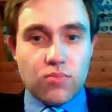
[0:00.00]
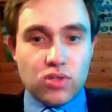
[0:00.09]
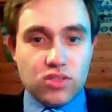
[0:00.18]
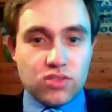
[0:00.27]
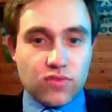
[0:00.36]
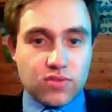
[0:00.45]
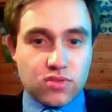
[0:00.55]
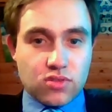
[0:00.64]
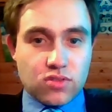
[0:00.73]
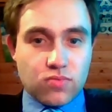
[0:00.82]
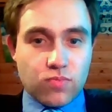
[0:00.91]
police
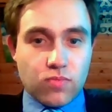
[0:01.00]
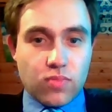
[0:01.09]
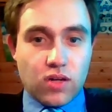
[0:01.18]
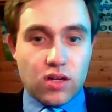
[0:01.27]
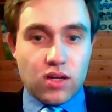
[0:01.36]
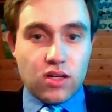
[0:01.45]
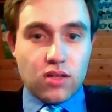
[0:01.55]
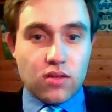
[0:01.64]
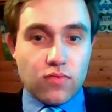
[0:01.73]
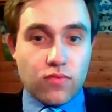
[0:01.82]
officers by